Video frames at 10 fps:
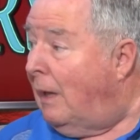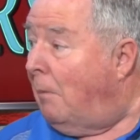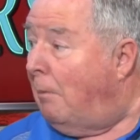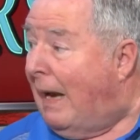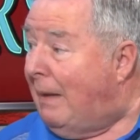
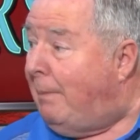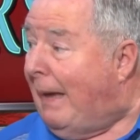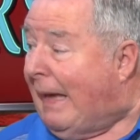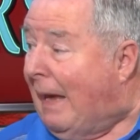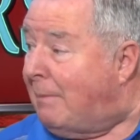Many
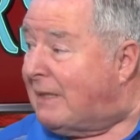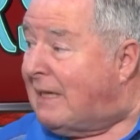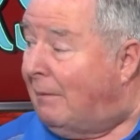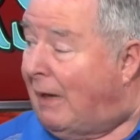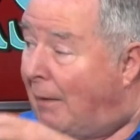beekeepers
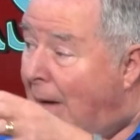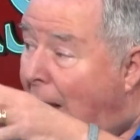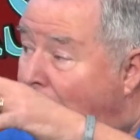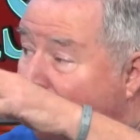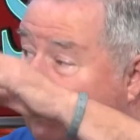can come
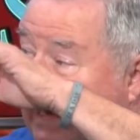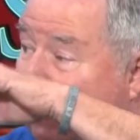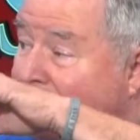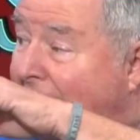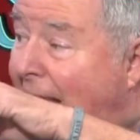out, and get
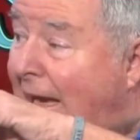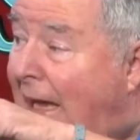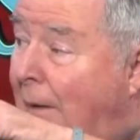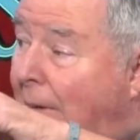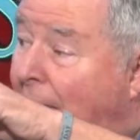into that
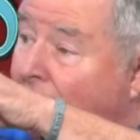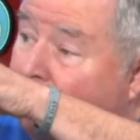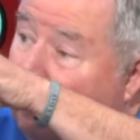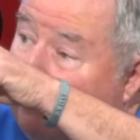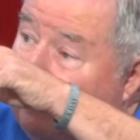area, and
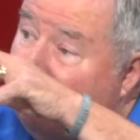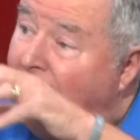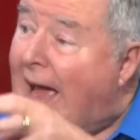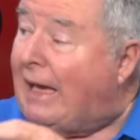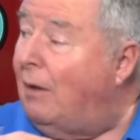literally
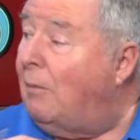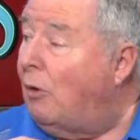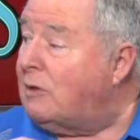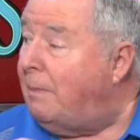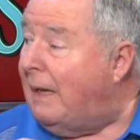vacuum
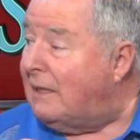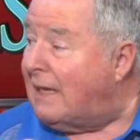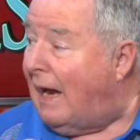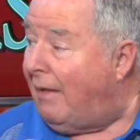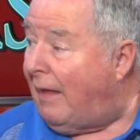those bees
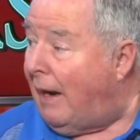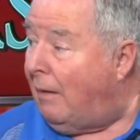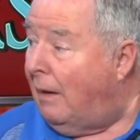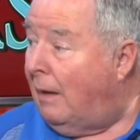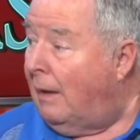out of
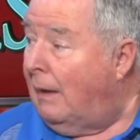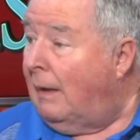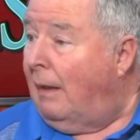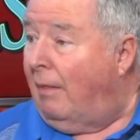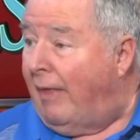there.
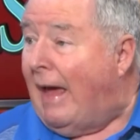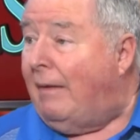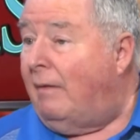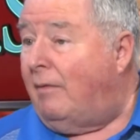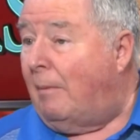
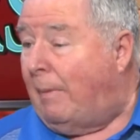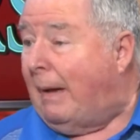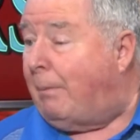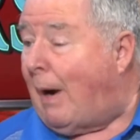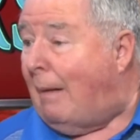Then the
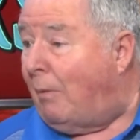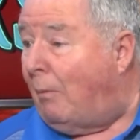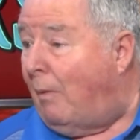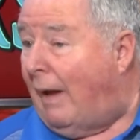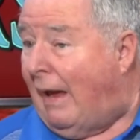big
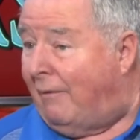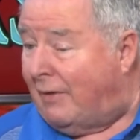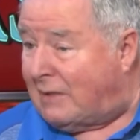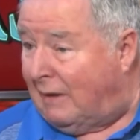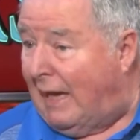problem, if
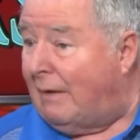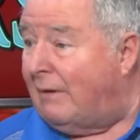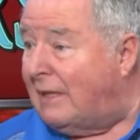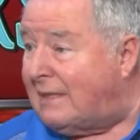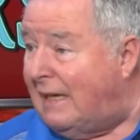it's later
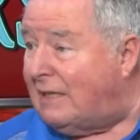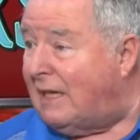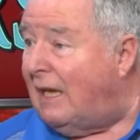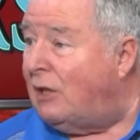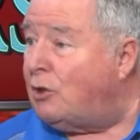in the
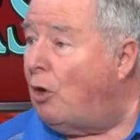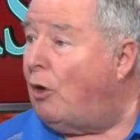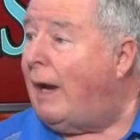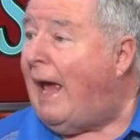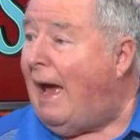season, is you're
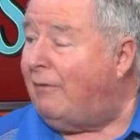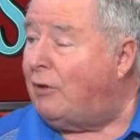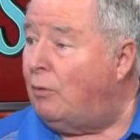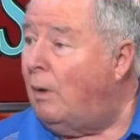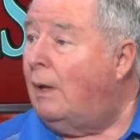going to have
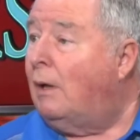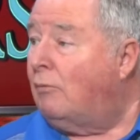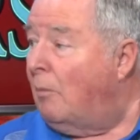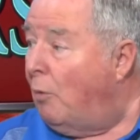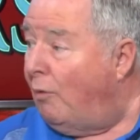to
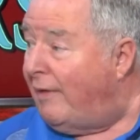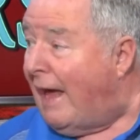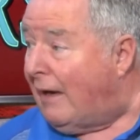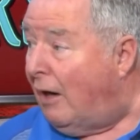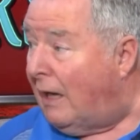remove
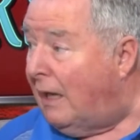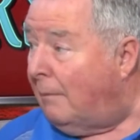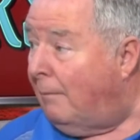that honey.